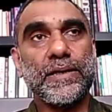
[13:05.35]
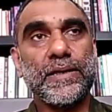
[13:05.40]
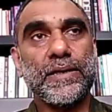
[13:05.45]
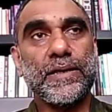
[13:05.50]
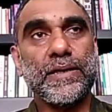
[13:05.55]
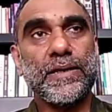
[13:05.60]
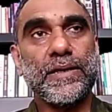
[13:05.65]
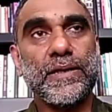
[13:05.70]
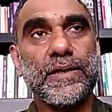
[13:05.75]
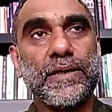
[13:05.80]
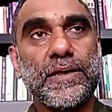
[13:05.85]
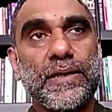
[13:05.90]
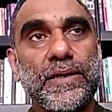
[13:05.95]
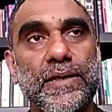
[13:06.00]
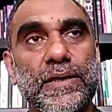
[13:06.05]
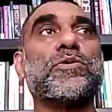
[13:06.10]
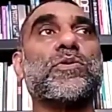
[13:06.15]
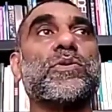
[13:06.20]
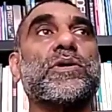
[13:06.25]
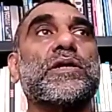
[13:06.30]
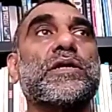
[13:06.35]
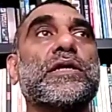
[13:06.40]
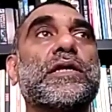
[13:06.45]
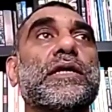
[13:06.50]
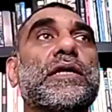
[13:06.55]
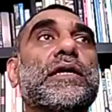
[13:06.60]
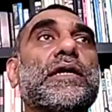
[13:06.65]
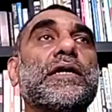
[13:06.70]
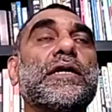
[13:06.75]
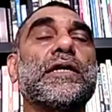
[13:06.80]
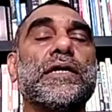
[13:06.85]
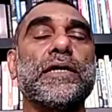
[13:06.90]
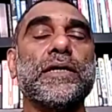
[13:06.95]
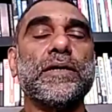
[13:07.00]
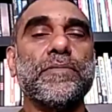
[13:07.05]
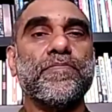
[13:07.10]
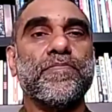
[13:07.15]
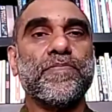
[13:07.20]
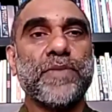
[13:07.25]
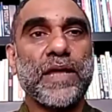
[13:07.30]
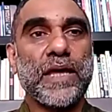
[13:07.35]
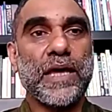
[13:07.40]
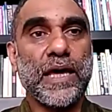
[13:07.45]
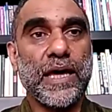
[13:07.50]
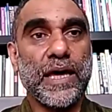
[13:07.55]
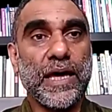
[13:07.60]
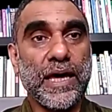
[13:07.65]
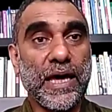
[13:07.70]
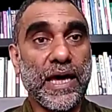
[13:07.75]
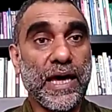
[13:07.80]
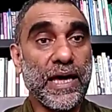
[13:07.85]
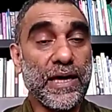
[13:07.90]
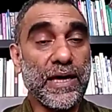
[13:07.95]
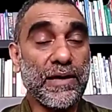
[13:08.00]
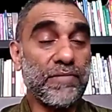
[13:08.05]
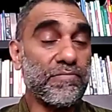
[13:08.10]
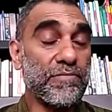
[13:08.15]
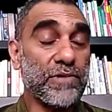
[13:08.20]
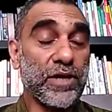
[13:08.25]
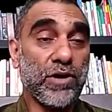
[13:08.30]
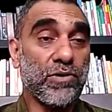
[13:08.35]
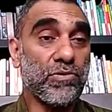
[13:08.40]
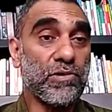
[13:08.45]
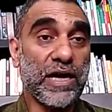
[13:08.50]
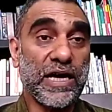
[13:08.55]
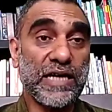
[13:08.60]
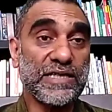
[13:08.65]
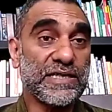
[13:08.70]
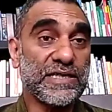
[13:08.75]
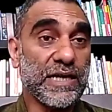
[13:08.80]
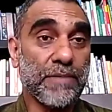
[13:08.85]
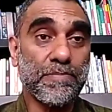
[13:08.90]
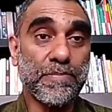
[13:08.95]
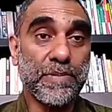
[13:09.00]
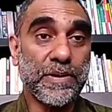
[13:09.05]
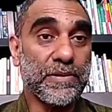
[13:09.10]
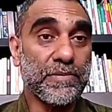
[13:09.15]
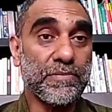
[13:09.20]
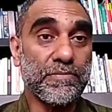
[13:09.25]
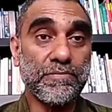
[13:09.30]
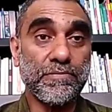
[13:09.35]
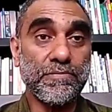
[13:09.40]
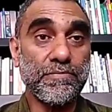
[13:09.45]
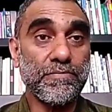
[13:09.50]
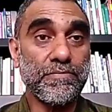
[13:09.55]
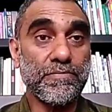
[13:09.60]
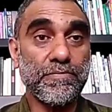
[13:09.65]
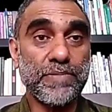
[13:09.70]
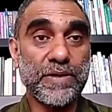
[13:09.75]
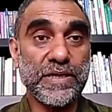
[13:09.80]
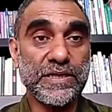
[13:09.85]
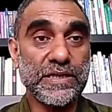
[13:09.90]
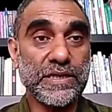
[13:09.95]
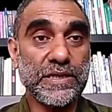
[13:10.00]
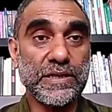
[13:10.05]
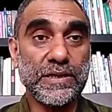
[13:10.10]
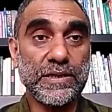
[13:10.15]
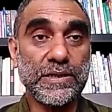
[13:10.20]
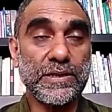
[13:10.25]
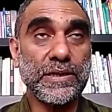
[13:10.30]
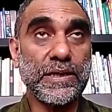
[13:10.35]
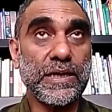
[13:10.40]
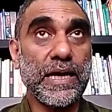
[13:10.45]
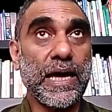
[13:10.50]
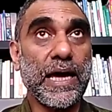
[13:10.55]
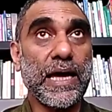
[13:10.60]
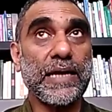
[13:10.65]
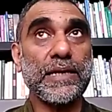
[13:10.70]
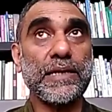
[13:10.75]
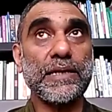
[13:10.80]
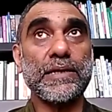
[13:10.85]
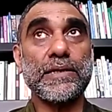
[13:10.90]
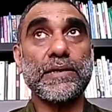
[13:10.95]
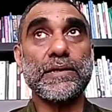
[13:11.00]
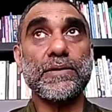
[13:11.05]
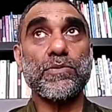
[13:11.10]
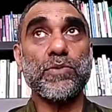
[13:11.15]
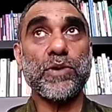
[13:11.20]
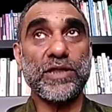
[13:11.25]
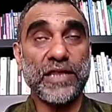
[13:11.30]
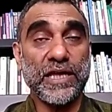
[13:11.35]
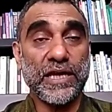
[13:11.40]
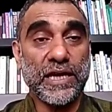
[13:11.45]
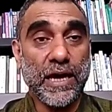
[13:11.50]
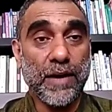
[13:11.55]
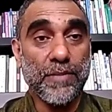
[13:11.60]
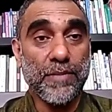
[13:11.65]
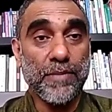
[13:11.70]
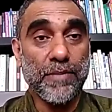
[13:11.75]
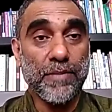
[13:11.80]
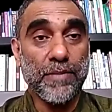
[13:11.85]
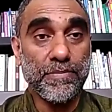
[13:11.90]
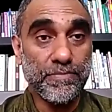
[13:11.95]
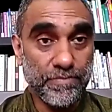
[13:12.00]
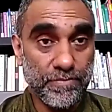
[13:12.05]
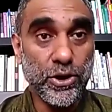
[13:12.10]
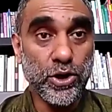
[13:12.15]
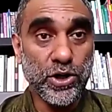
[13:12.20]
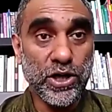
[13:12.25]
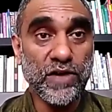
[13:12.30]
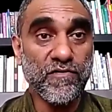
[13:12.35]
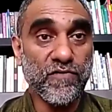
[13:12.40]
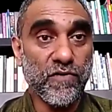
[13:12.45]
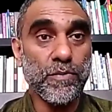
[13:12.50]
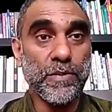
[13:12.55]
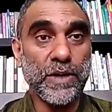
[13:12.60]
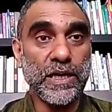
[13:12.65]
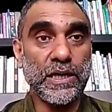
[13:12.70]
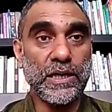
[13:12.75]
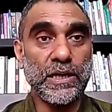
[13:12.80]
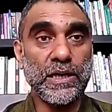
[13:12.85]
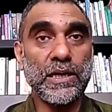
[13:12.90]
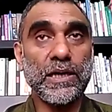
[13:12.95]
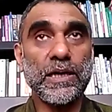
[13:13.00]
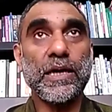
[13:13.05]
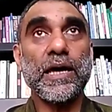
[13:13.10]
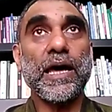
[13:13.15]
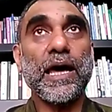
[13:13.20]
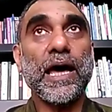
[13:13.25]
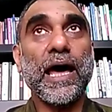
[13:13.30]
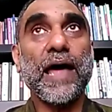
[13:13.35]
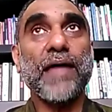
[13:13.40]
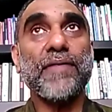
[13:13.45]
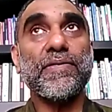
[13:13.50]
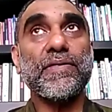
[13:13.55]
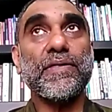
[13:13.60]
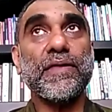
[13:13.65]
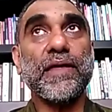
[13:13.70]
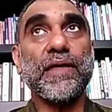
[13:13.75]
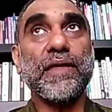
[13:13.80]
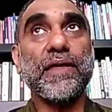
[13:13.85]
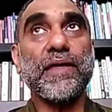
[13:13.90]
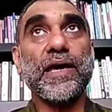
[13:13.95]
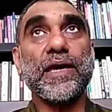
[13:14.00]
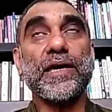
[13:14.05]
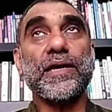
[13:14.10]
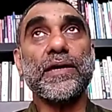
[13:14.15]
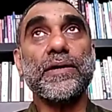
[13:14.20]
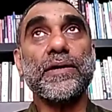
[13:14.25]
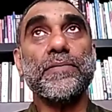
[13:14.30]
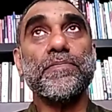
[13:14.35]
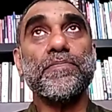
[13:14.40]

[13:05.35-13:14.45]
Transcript: then subsequently, uh, you know, ends up in prison. And when they come looking for me, and they,